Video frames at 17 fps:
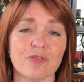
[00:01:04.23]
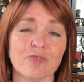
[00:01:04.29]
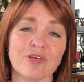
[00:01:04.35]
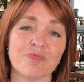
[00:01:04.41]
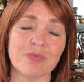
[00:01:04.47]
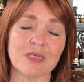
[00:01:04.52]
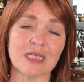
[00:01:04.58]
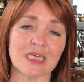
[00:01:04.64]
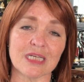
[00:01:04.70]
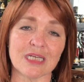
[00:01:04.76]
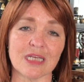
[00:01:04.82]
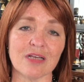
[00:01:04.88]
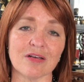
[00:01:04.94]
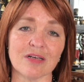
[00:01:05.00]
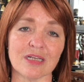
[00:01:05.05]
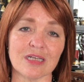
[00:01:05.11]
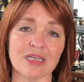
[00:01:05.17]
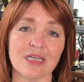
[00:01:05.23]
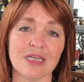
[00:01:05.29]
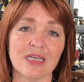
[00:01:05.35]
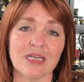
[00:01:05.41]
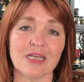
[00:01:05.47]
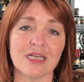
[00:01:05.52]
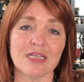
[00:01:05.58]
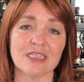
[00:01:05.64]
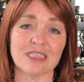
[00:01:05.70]
that we've been getting on
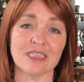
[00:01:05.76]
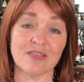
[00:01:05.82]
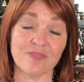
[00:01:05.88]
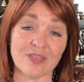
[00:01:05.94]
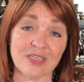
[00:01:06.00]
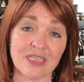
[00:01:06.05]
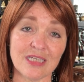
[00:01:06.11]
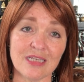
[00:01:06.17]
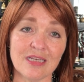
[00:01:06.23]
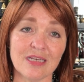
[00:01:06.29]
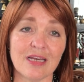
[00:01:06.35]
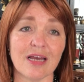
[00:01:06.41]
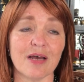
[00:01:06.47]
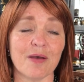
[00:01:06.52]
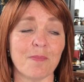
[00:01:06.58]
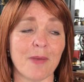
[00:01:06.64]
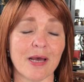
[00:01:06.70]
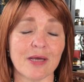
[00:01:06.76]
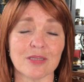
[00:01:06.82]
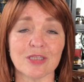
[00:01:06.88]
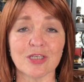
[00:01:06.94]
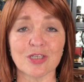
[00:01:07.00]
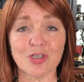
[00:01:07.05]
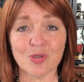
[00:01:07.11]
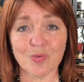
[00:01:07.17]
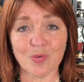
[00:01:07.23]
TV about
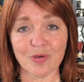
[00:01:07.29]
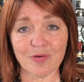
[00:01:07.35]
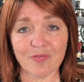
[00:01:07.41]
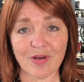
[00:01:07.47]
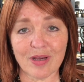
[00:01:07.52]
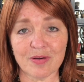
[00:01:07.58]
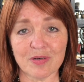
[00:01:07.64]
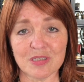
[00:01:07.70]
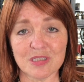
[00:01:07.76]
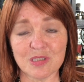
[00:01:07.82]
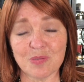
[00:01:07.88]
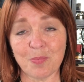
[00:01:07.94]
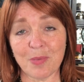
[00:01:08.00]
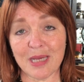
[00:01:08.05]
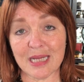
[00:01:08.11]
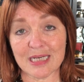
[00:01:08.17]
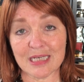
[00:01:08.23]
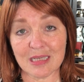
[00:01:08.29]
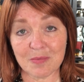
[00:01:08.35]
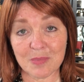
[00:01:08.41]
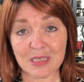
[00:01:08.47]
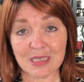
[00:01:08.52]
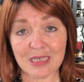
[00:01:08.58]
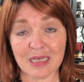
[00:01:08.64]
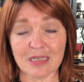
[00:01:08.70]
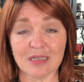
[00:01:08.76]
the coronavirus, the
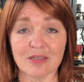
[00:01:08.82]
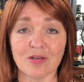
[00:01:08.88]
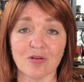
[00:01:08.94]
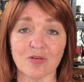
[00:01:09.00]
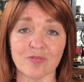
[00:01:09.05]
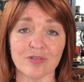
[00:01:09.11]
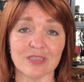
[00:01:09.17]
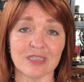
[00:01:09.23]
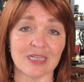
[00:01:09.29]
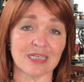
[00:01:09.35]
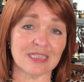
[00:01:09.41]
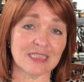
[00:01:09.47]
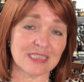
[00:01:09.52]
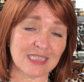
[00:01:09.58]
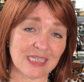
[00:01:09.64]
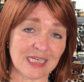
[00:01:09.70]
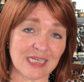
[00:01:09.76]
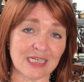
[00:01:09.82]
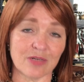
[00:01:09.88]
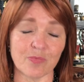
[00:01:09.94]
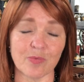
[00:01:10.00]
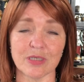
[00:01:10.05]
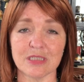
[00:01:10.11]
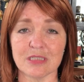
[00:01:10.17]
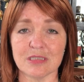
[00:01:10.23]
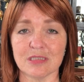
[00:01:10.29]
pandemic, and COVID-19, and
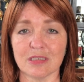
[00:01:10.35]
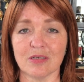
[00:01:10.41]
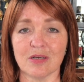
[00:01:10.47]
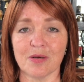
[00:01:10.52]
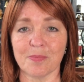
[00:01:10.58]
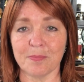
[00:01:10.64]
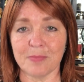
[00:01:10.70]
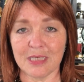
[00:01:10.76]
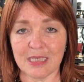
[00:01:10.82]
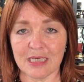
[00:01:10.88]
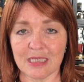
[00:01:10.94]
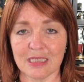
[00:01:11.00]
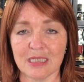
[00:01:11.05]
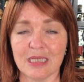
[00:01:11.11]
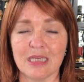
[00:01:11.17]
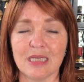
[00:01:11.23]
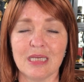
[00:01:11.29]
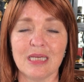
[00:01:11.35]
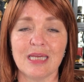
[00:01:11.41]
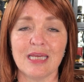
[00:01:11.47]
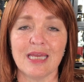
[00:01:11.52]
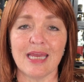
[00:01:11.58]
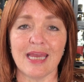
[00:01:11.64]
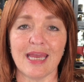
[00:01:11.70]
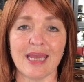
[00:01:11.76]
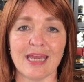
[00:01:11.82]
what does it all mean.
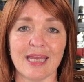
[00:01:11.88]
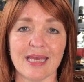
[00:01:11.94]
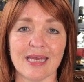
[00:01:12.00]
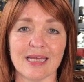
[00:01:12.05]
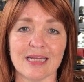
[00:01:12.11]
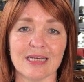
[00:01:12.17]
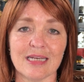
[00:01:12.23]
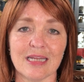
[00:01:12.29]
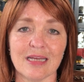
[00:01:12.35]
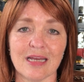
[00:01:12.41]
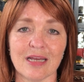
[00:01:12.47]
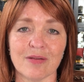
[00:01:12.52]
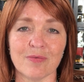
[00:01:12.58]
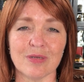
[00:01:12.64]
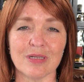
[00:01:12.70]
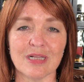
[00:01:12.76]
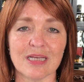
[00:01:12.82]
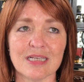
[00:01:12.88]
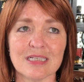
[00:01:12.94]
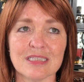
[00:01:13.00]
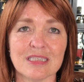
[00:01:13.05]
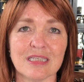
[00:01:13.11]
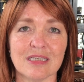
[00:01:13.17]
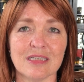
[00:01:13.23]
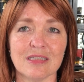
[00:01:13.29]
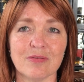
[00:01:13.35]
And I
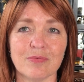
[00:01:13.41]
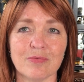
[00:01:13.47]
realized that